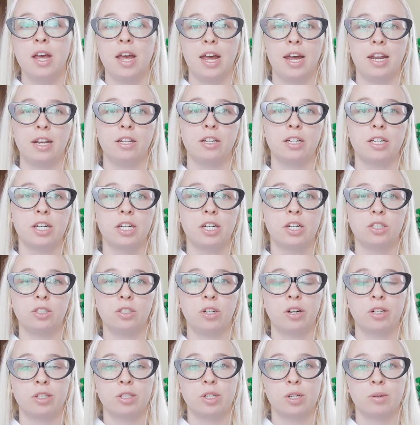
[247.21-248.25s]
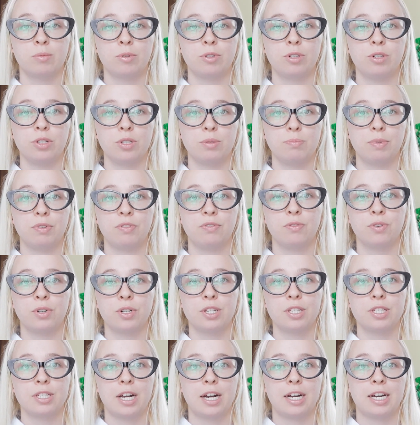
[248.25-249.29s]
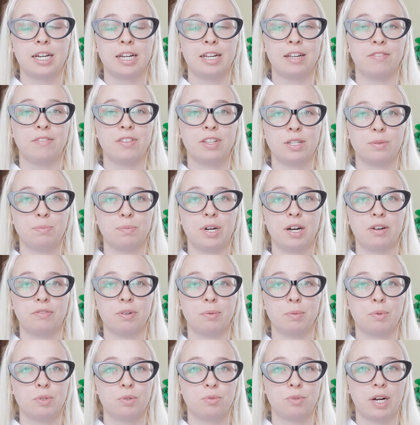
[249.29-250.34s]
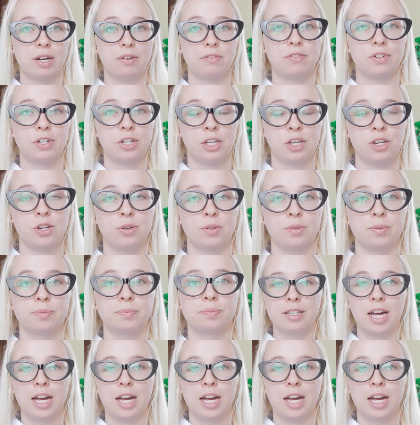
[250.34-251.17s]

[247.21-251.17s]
and look at your long-term goals before deciding if this platform is right for you.